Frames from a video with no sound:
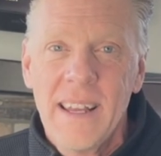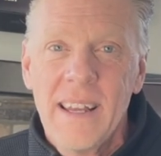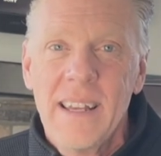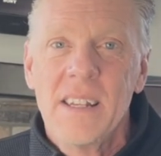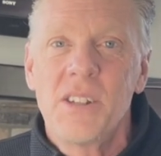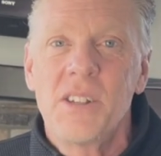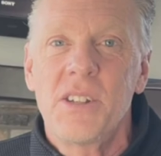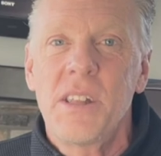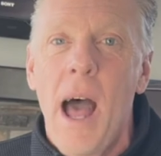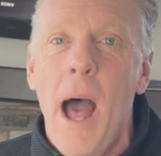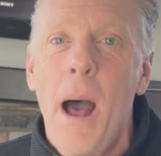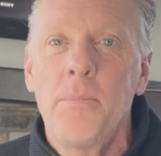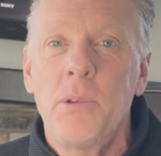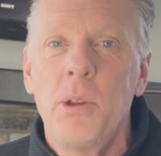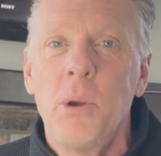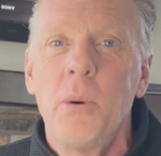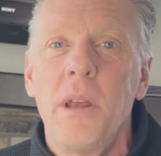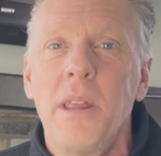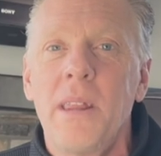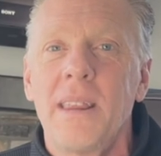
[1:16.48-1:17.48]
stop
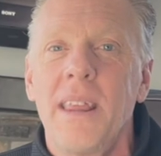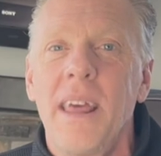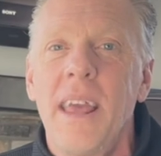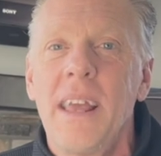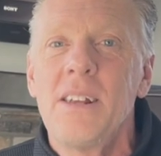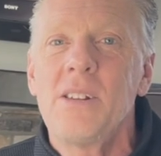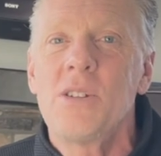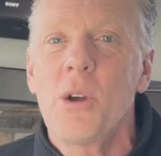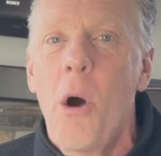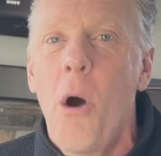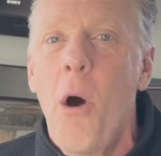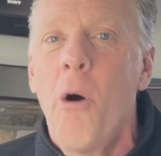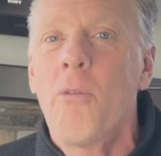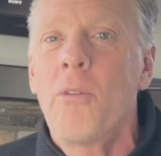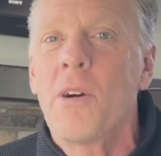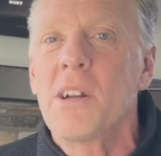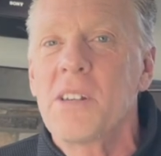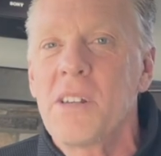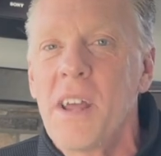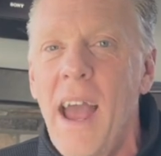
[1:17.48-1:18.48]
doing things
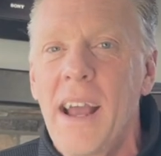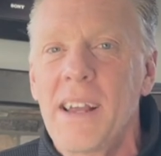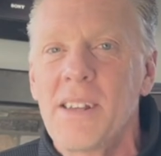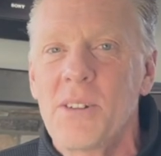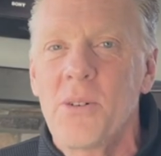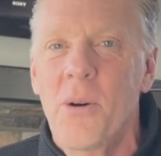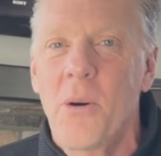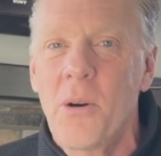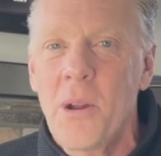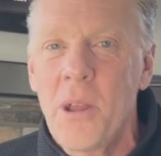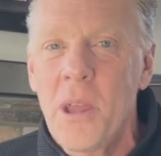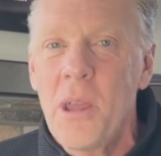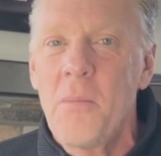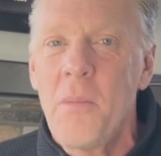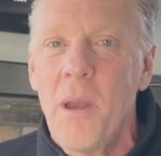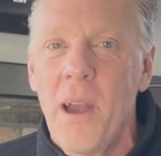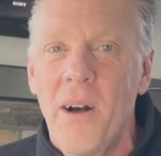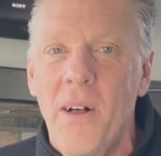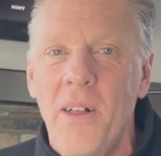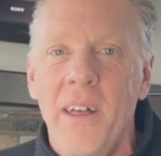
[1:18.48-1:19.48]
over text or
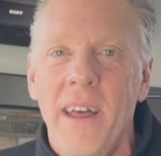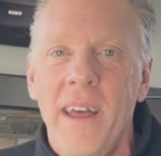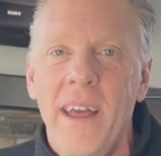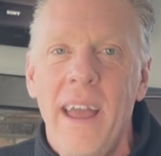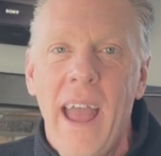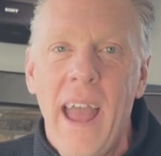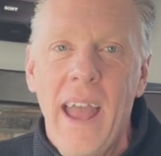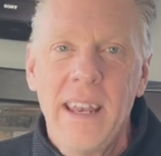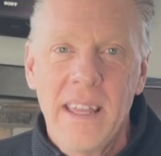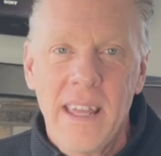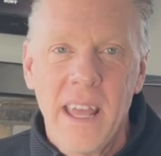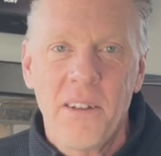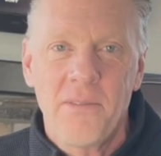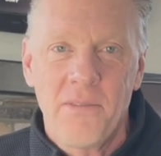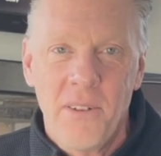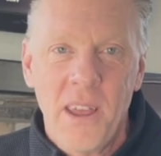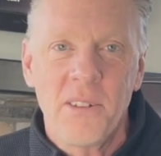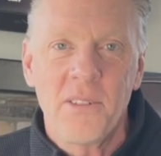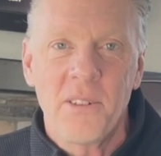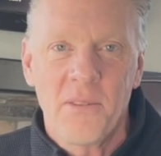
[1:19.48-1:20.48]
email and get
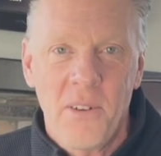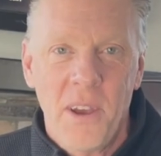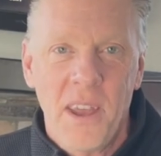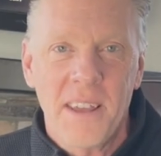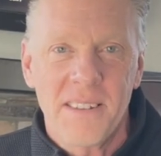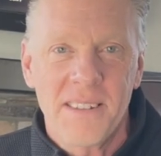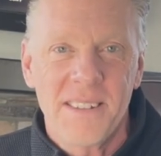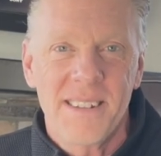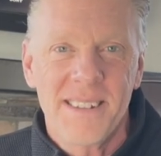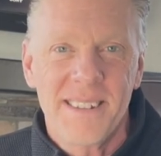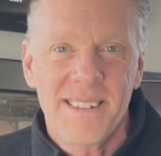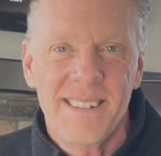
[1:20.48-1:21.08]
face to face.